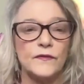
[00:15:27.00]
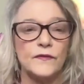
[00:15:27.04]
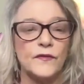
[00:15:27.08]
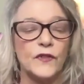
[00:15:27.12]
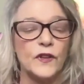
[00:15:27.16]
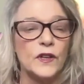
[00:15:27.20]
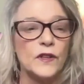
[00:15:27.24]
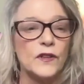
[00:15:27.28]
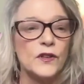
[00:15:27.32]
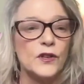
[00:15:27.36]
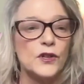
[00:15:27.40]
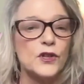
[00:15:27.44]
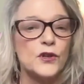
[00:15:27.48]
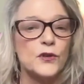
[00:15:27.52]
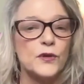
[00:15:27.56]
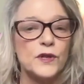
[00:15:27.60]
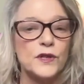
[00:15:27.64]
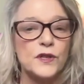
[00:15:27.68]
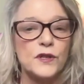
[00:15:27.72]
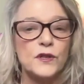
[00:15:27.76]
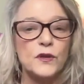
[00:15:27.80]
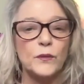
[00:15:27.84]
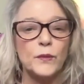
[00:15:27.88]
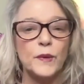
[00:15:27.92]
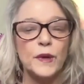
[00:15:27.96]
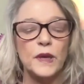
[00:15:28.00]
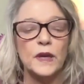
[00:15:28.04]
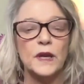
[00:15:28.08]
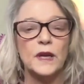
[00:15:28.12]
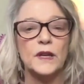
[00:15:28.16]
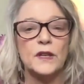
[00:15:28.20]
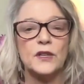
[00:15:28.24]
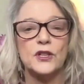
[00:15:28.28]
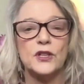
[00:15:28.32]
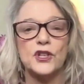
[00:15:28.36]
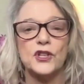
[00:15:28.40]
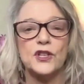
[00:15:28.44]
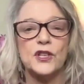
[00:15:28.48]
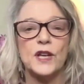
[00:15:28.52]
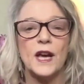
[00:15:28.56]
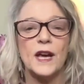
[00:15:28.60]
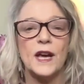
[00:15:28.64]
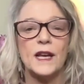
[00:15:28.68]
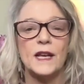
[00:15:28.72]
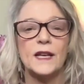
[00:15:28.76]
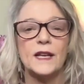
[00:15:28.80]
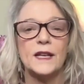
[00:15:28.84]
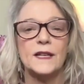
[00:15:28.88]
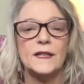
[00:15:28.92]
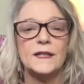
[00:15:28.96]
Feel those crystal beings
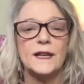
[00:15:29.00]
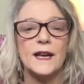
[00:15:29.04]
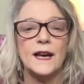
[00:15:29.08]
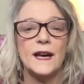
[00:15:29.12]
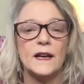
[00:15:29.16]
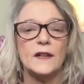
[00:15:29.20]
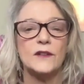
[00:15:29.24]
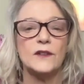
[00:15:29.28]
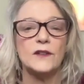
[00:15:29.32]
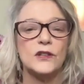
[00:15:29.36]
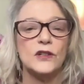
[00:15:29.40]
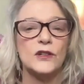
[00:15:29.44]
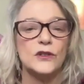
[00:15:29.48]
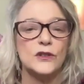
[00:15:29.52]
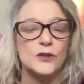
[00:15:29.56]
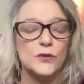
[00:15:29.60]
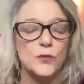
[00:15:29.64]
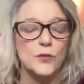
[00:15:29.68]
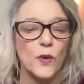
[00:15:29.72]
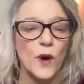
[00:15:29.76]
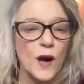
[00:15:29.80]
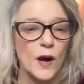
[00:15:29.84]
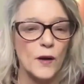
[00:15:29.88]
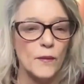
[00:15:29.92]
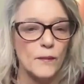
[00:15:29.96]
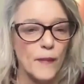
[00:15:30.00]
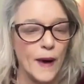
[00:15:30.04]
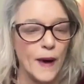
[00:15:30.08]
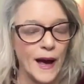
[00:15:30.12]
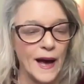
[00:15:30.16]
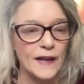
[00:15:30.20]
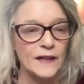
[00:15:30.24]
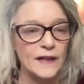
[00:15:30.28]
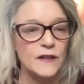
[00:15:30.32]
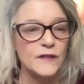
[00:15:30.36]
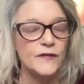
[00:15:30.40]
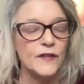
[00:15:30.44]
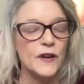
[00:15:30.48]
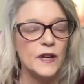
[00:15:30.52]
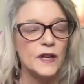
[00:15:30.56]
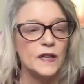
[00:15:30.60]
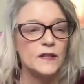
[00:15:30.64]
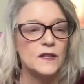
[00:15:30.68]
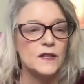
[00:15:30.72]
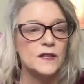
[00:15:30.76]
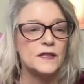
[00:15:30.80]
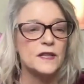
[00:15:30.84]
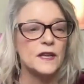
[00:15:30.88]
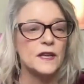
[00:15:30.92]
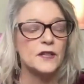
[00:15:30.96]
shining down on you as well, magnifying
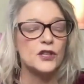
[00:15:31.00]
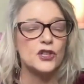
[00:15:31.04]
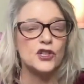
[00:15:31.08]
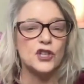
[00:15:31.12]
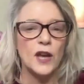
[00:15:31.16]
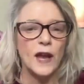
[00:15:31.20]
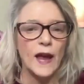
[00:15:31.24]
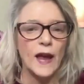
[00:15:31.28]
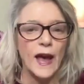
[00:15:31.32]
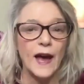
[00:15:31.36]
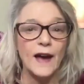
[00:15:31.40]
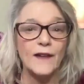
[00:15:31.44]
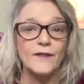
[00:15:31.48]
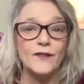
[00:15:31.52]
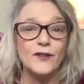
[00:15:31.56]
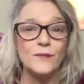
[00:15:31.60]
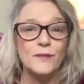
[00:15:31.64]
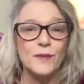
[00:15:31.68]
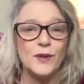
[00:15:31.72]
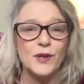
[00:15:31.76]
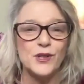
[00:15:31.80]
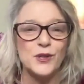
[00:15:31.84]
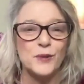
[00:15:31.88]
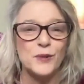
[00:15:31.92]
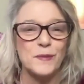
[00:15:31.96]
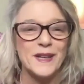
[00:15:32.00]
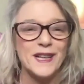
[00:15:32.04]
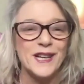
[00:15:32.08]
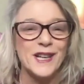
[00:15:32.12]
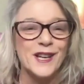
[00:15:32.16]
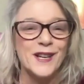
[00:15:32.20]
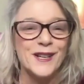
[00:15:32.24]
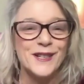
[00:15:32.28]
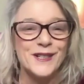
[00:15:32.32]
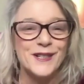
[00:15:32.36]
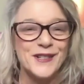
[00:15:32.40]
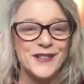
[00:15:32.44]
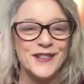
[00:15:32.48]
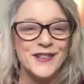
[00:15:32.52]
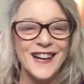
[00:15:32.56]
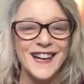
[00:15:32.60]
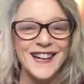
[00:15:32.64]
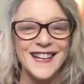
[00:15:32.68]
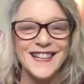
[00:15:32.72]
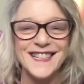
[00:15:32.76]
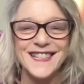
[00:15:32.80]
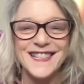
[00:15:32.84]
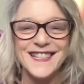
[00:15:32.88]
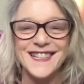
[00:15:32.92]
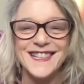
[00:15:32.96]
this energy. Have amusement.
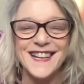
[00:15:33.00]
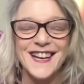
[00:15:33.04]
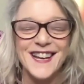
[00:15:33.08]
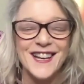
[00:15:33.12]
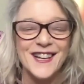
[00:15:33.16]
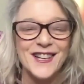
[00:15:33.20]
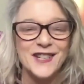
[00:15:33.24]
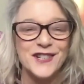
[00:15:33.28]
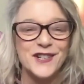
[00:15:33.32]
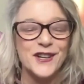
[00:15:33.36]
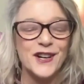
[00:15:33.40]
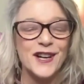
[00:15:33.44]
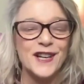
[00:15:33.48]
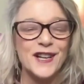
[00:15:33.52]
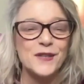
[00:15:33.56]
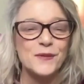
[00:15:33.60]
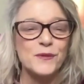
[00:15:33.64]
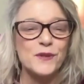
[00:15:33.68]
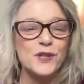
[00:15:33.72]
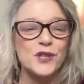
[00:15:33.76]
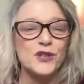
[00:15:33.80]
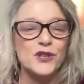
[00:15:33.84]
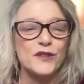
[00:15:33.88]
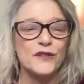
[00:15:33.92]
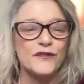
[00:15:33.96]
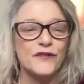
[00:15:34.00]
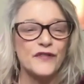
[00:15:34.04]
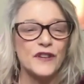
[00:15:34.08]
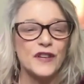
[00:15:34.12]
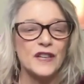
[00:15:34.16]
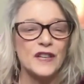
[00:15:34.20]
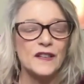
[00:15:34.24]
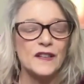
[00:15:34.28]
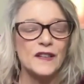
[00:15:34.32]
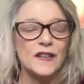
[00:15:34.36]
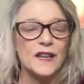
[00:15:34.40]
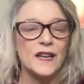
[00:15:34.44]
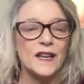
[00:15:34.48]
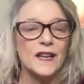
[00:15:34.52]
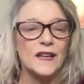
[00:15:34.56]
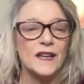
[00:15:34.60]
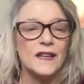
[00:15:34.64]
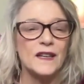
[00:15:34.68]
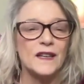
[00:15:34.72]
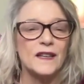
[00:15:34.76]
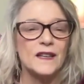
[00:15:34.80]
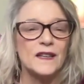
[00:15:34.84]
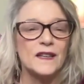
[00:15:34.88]
Trust. Trust what you're feeling.